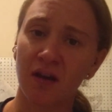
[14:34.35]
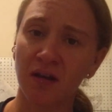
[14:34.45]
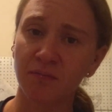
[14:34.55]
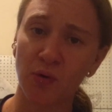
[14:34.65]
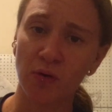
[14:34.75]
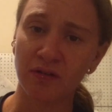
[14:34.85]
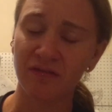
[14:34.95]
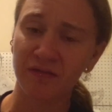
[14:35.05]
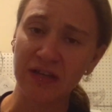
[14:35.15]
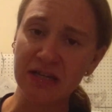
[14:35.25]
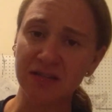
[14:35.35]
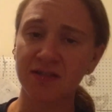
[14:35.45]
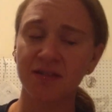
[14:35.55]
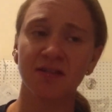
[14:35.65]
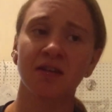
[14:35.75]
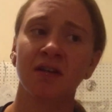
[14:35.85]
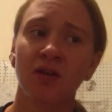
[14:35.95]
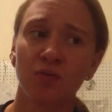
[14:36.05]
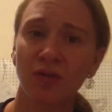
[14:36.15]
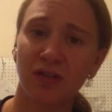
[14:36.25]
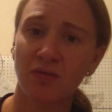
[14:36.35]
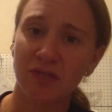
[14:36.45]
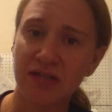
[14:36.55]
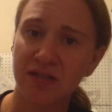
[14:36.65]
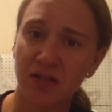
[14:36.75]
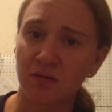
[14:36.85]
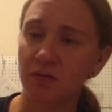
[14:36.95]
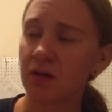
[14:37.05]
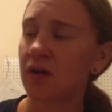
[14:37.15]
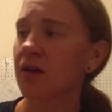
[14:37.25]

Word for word: unborn fetus, when you don't need to.